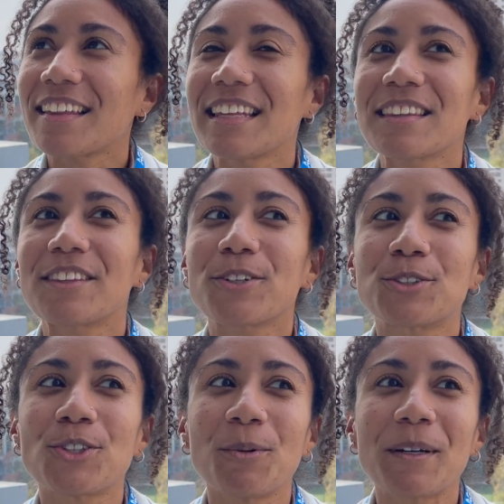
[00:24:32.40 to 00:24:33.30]
that there's
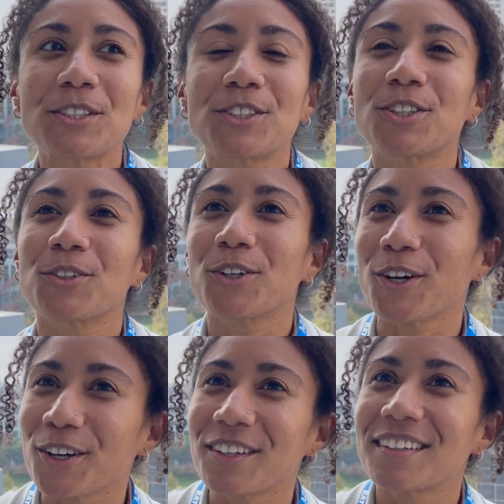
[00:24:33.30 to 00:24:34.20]
so much to
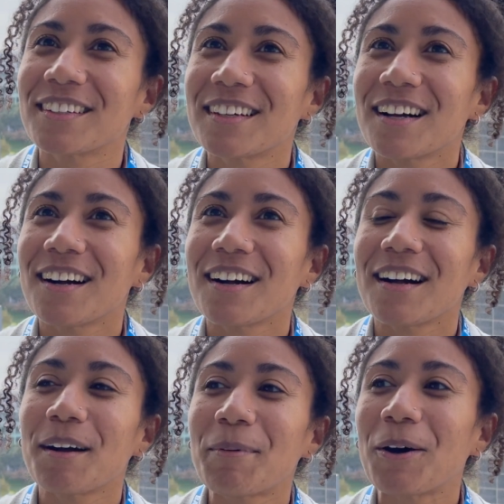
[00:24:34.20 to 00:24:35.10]
learn
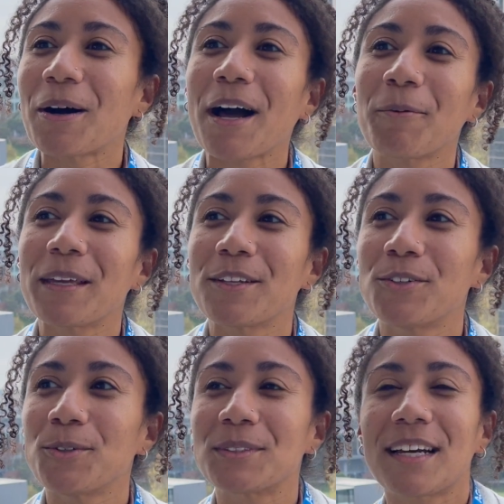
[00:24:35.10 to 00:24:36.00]
about how we can
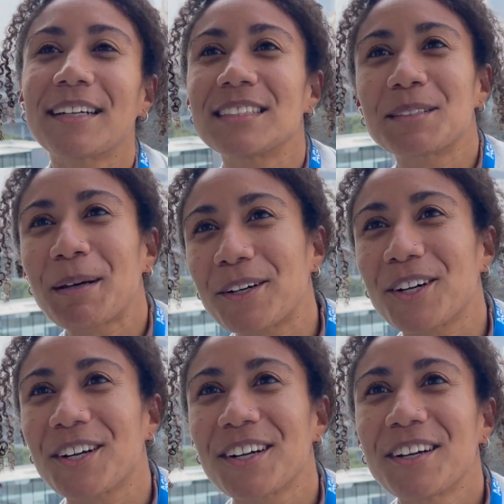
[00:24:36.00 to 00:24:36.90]
do science
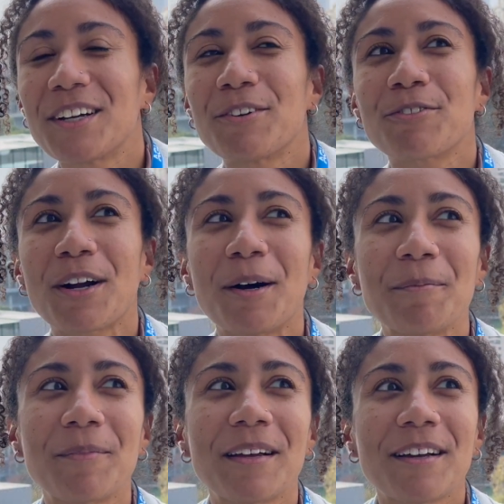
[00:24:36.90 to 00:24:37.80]
better
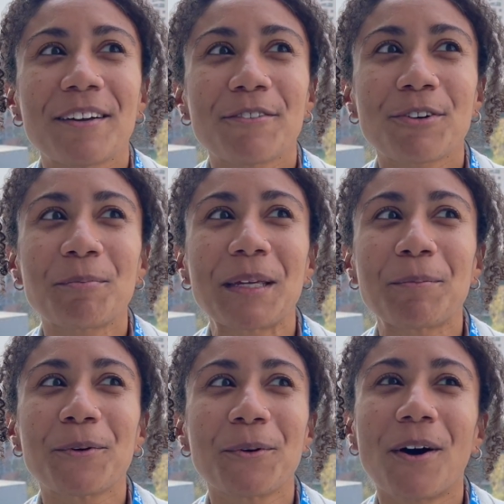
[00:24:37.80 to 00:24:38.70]
from
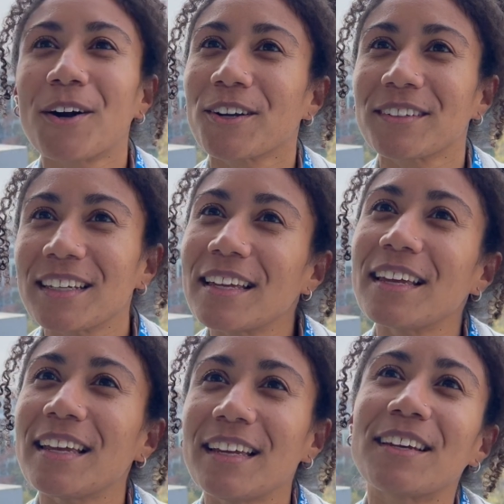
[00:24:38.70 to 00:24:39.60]
people who aren't
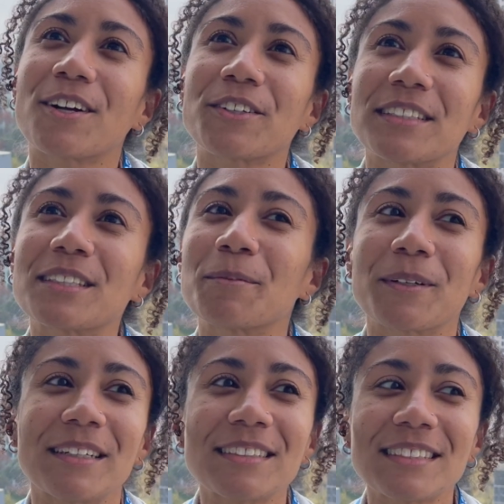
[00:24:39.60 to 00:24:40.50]
in our
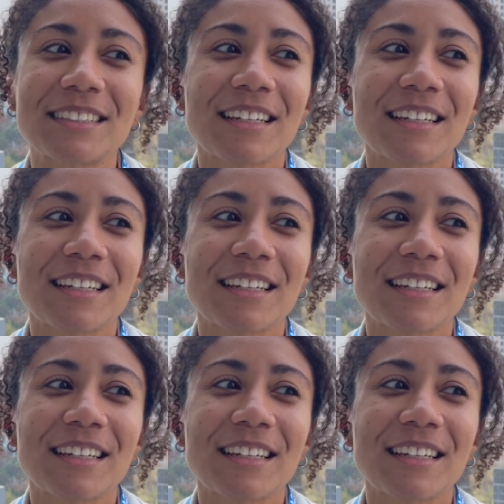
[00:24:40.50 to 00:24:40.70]
disciplines.